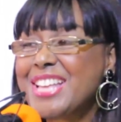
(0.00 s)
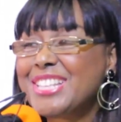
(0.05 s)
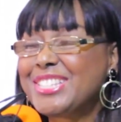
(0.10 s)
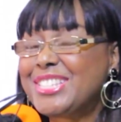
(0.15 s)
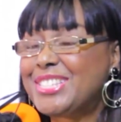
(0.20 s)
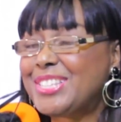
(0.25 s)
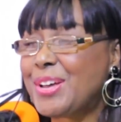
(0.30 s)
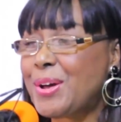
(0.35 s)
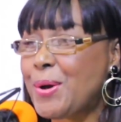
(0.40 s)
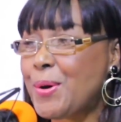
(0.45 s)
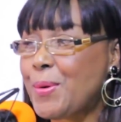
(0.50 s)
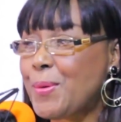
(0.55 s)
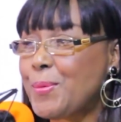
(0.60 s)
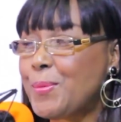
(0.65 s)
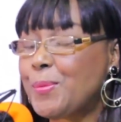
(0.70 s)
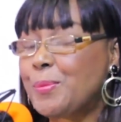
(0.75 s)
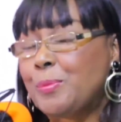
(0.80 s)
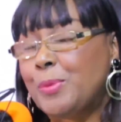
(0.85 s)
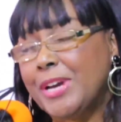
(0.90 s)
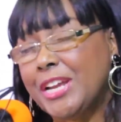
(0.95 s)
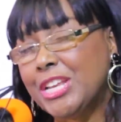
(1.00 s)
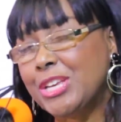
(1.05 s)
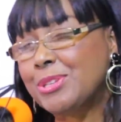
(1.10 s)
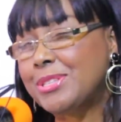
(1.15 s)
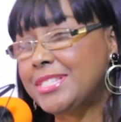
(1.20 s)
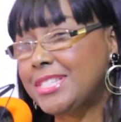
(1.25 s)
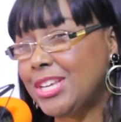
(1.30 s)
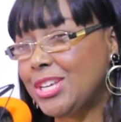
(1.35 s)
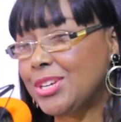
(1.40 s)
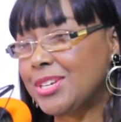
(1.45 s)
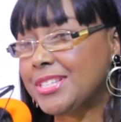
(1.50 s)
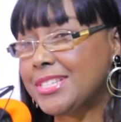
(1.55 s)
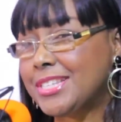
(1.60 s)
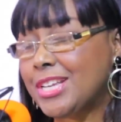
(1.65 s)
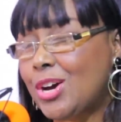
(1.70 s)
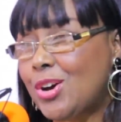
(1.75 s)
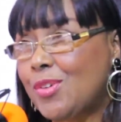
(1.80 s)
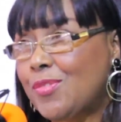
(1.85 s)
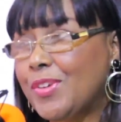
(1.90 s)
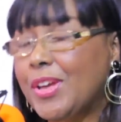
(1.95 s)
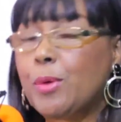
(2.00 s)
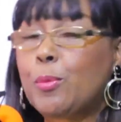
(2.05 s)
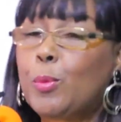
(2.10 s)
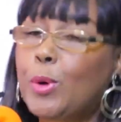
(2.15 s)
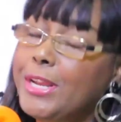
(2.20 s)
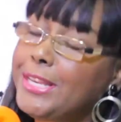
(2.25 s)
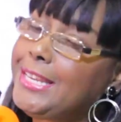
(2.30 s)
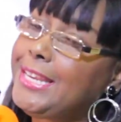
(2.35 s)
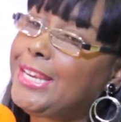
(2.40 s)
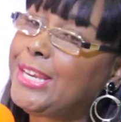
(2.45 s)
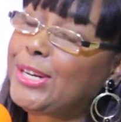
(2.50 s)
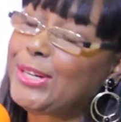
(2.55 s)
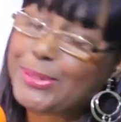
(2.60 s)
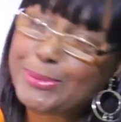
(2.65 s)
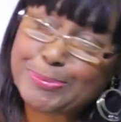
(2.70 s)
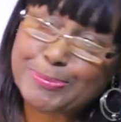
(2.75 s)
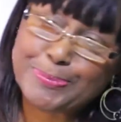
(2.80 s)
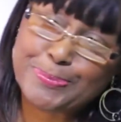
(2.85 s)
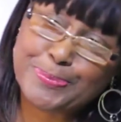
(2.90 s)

So where do you see yourself in 1 year?